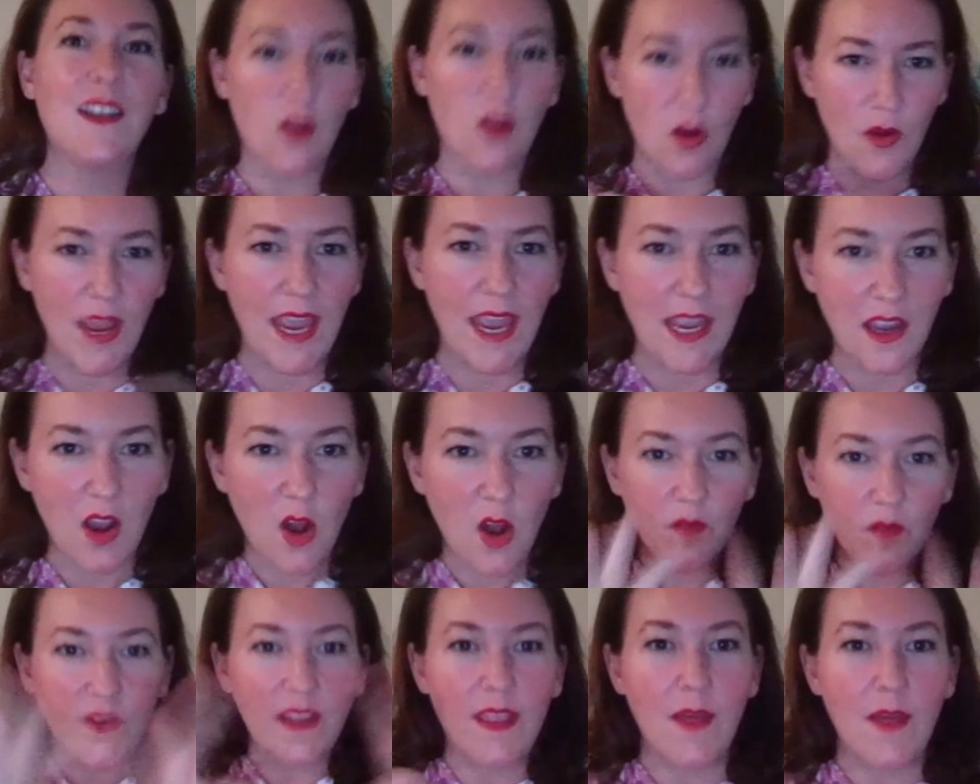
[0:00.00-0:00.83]
Okay,
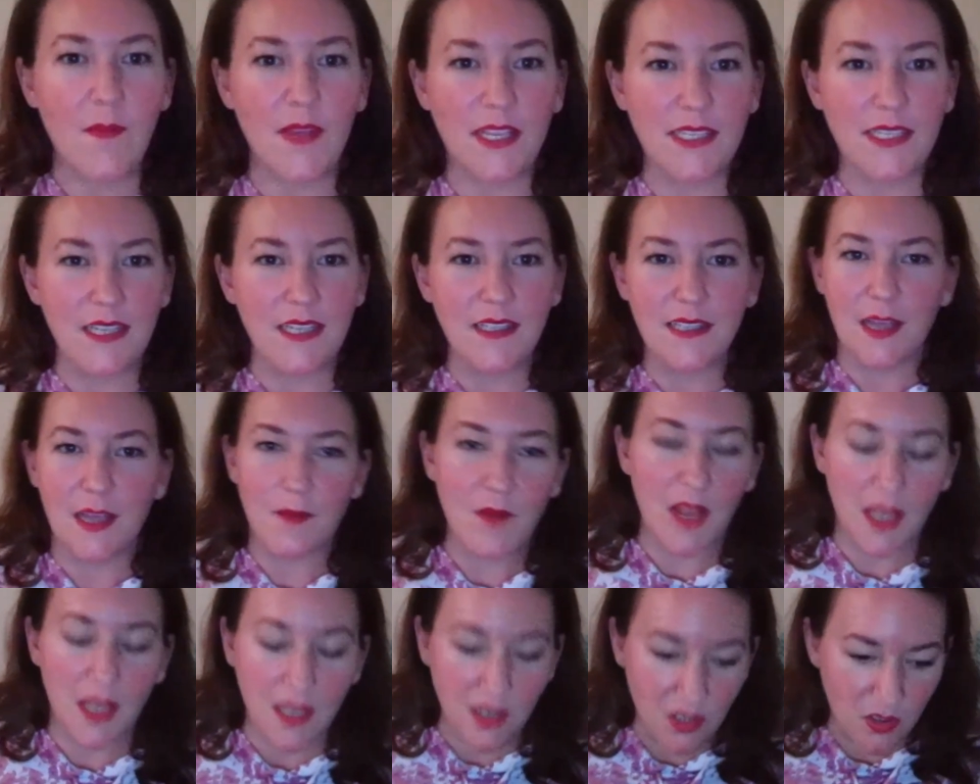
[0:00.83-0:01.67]
hopefully that makes sense. I'm
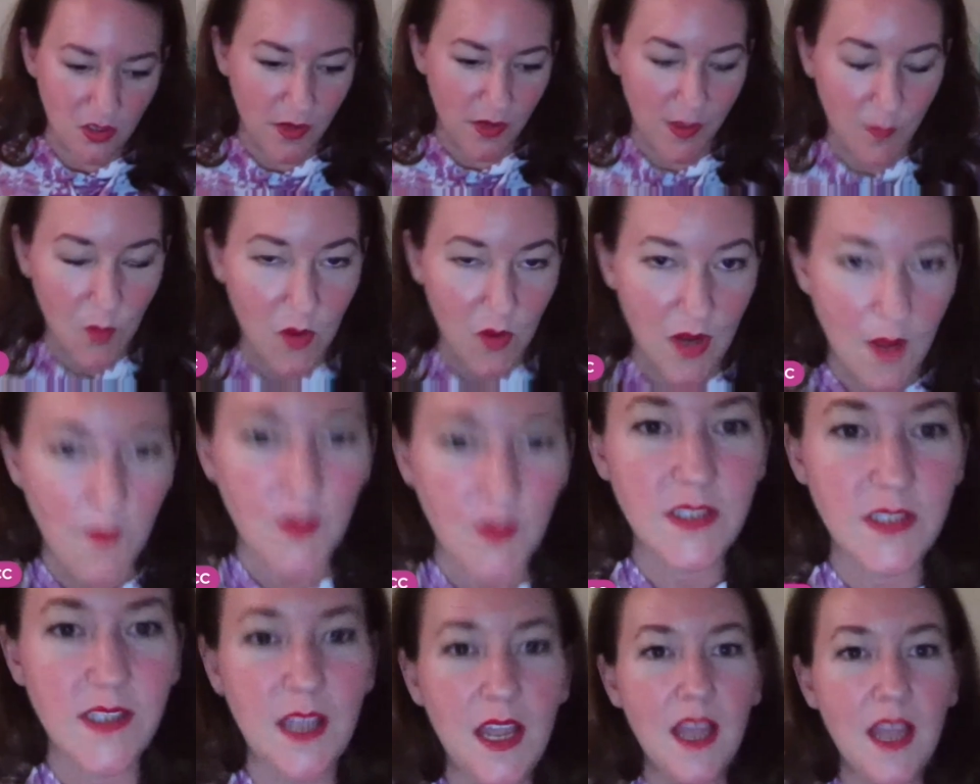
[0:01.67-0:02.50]
not going to do any more
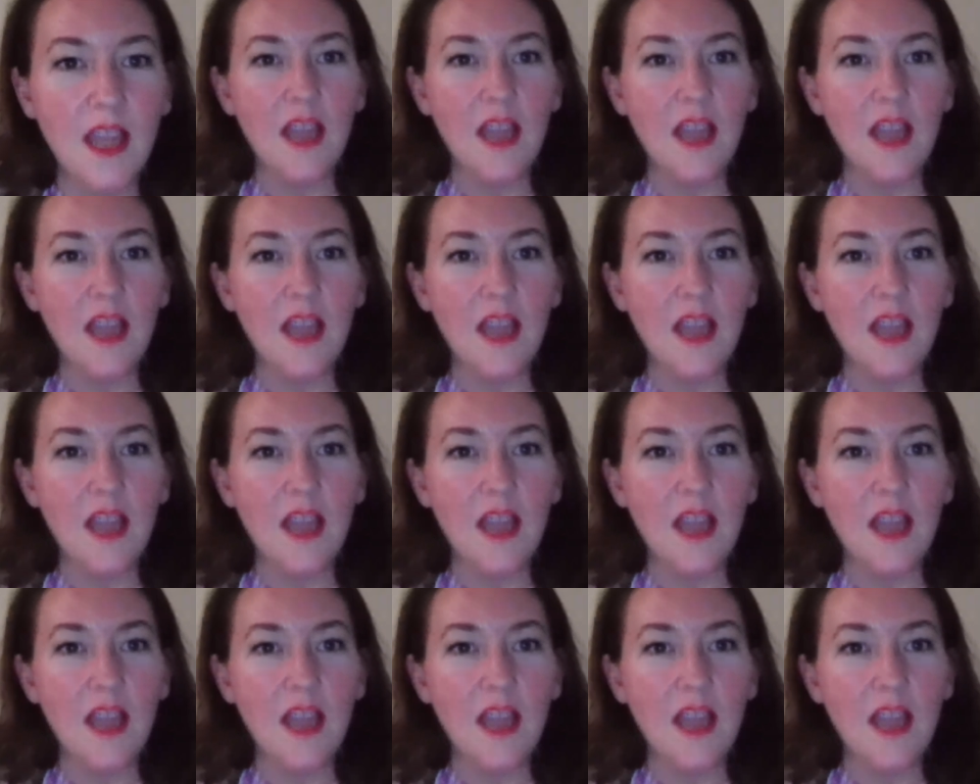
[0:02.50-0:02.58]
numbers